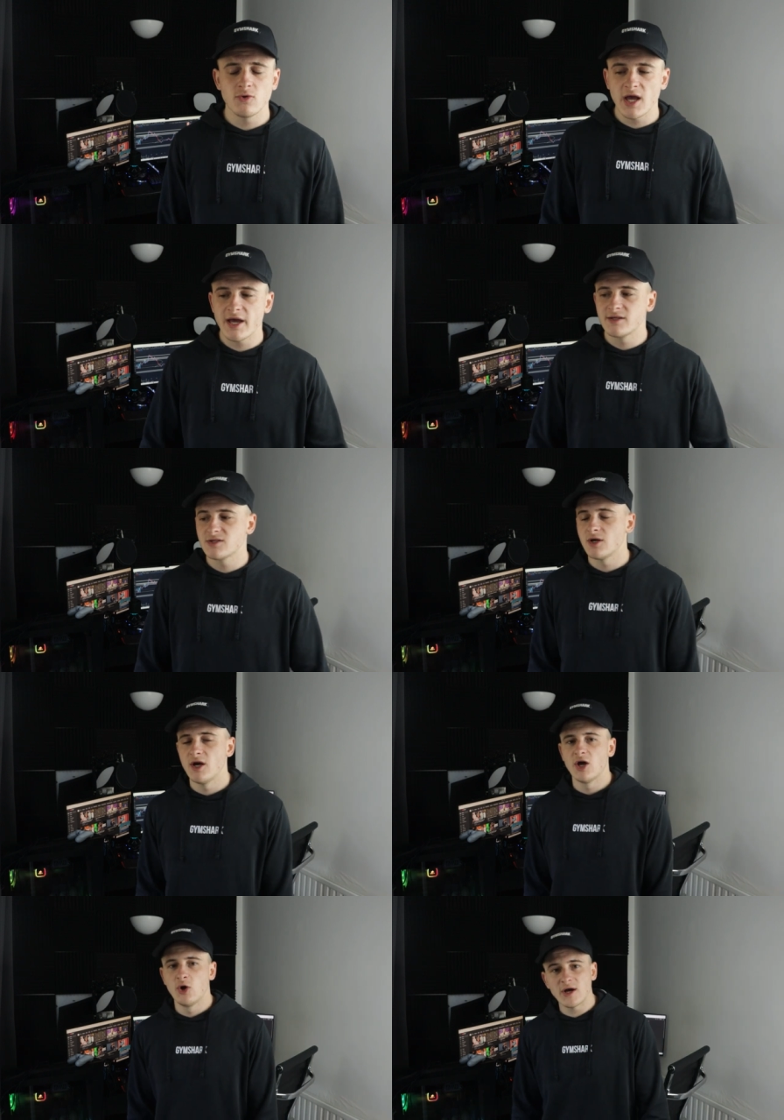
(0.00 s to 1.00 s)
who cares?
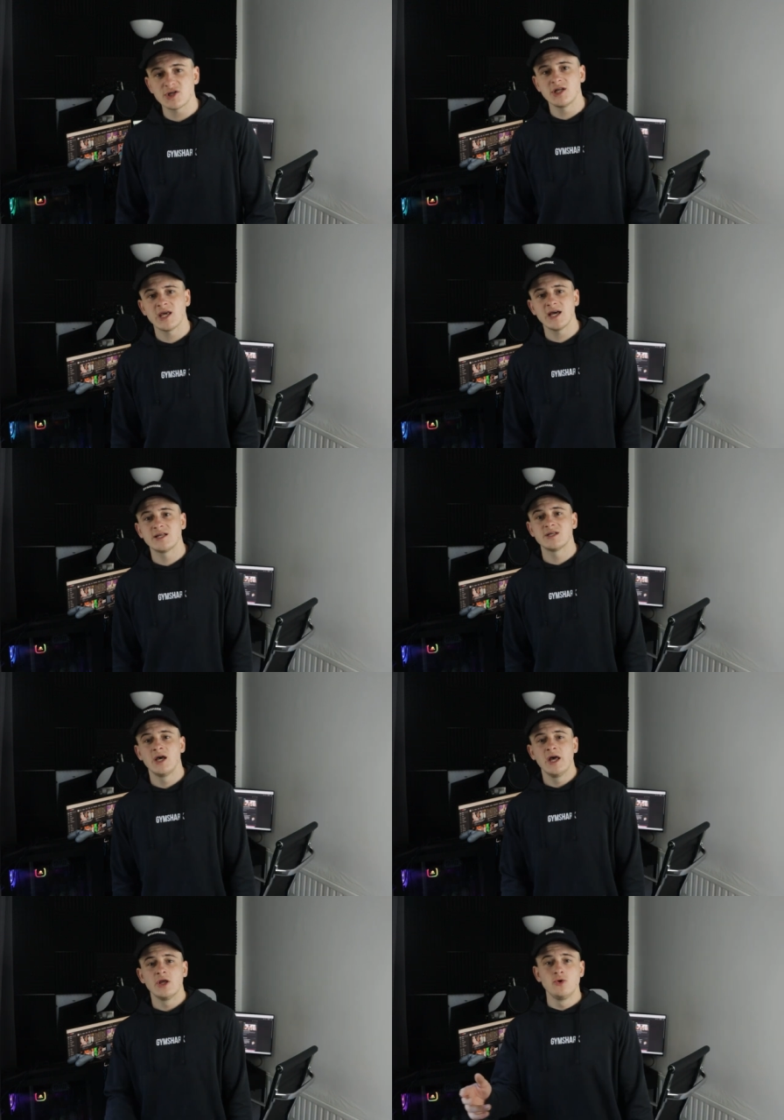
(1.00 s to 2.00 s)
Who actually cares?
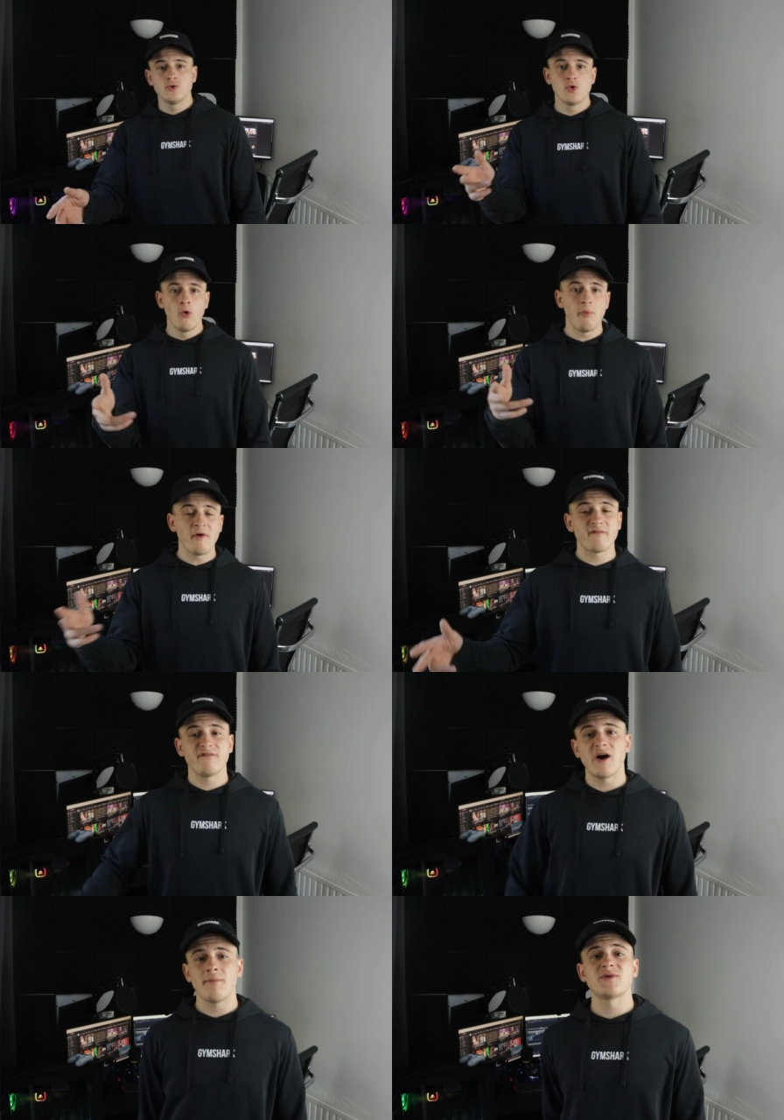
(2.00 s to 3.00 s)
Use
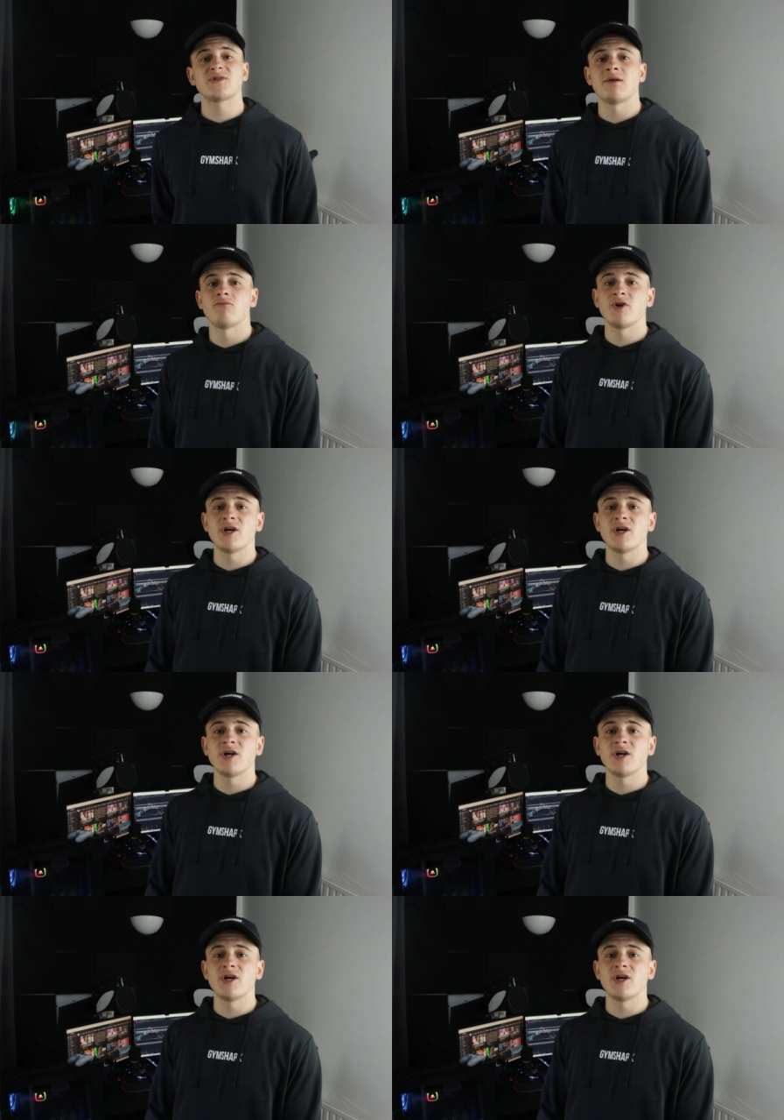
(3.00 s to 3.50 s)
0.5%